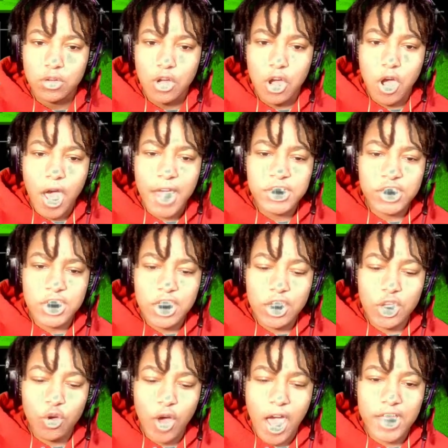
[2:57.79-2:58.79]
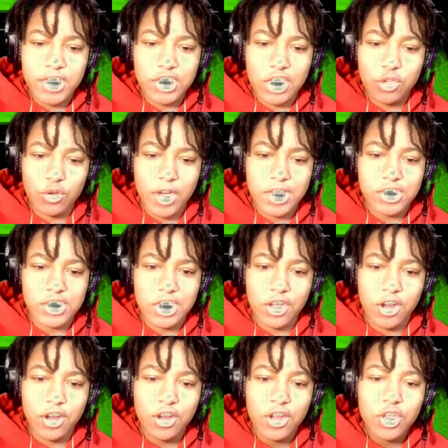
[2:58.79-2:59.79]
Oh, I see you. I see you. guys see
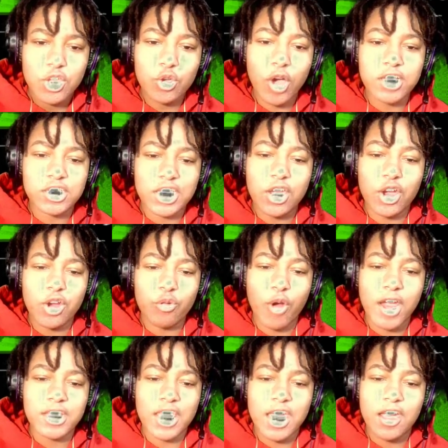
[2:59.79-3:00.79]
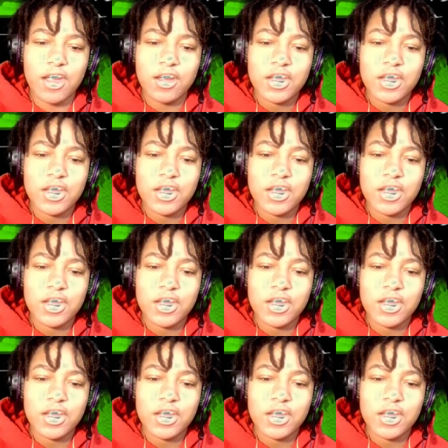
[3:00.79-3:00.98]
her. You guys see her right there?